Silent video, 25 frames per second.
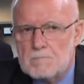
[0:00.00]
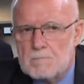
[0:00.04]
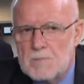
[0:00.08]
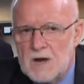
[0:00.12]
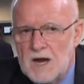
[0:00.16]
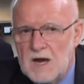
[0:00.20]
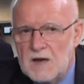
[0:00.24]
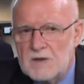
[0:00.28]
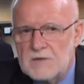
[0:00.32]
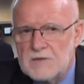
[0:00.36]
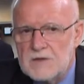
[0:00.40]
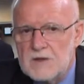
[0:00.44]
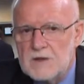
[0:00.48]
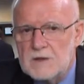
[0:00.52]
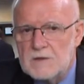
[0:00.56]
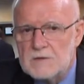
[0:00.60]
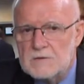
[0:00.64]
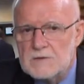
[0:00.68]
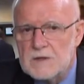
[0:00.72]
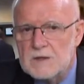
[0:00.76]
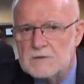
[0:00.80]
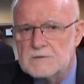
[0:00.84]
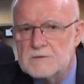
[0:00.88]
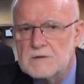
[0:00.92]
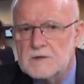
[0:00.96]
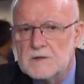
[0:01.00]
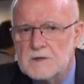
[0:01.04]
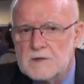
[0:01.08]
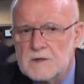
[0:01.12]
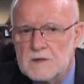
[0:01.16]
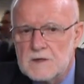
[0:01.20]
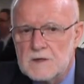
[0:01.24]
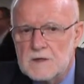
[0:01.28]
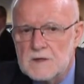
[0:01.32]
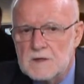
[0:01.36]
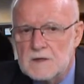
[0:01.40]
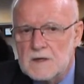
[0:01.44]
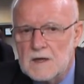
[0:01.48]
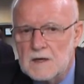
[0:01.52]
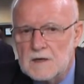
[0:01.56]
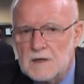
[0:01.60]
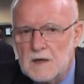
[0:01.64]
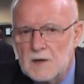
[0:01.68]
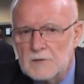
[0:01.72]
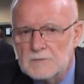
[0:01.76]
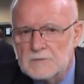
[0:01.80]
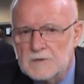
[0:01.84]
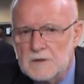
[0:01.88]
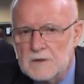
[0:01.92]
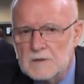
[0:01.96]
I think that the
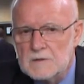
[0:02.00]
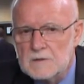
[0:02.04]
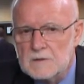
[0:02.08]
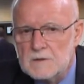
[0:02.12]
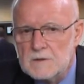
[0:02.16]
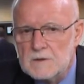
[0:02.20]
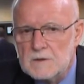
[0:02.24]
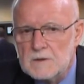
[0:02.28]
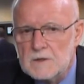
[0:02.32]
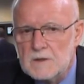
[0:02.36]
Gagauzian